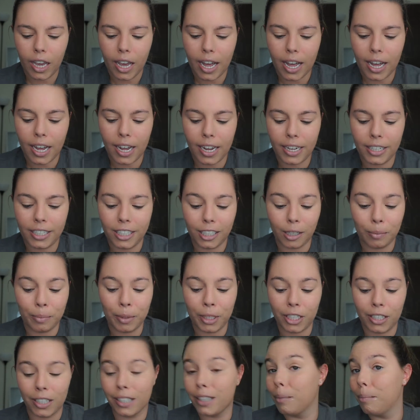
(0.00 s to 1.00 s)
I took a
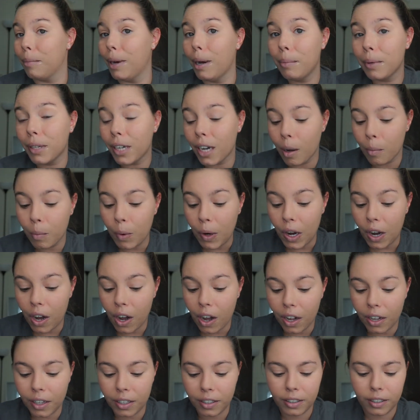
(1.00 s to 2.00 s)
picture at the Bubblegum
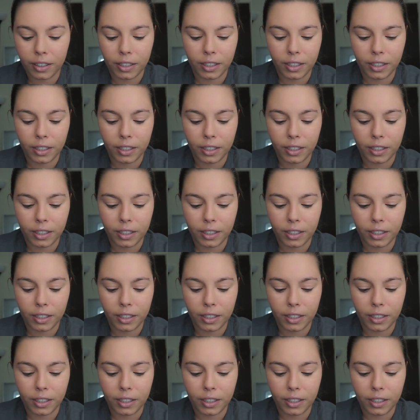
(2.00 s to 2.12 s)
Wall.